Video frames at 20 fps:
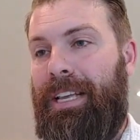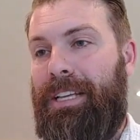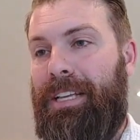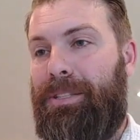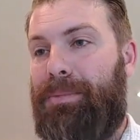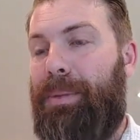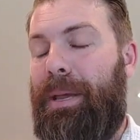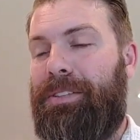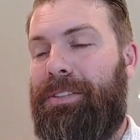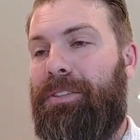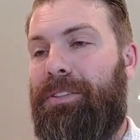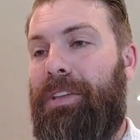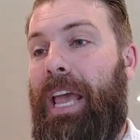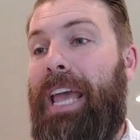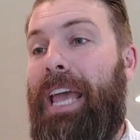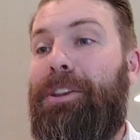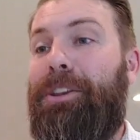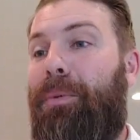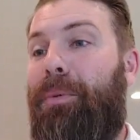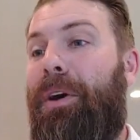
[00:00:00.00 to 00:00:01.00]
is basically,
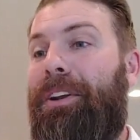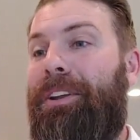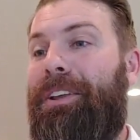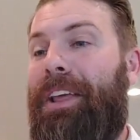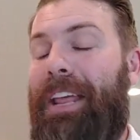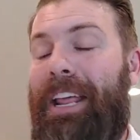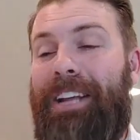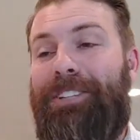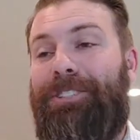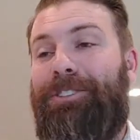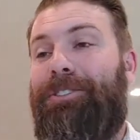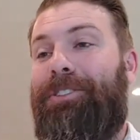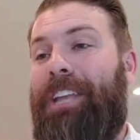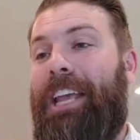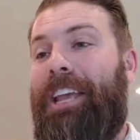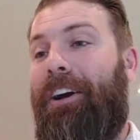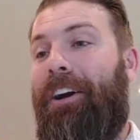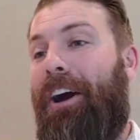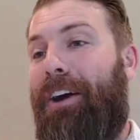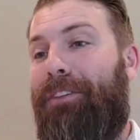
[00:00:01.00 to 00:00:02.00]
hey, do you want an extra
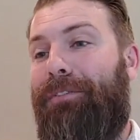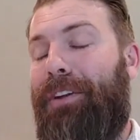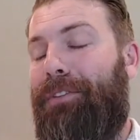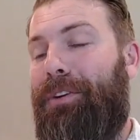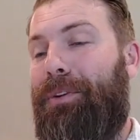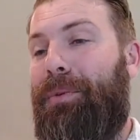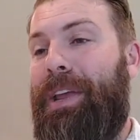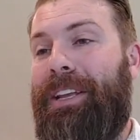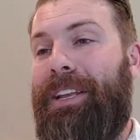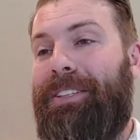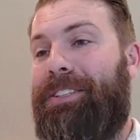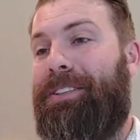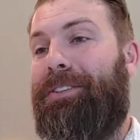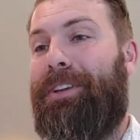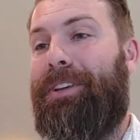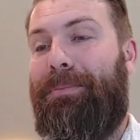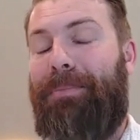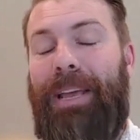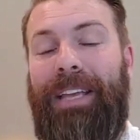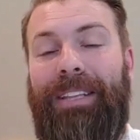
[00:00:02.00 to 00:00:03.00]
day off every week and still
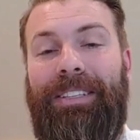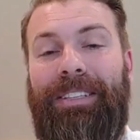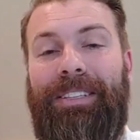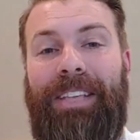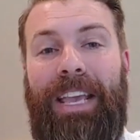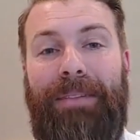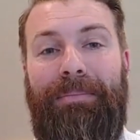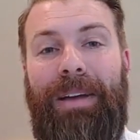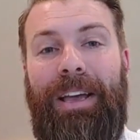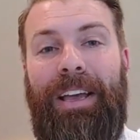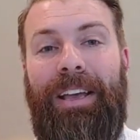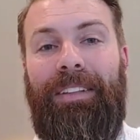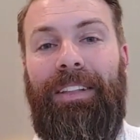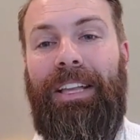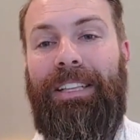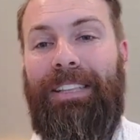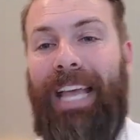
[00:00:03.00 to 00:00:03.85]
get paid the same?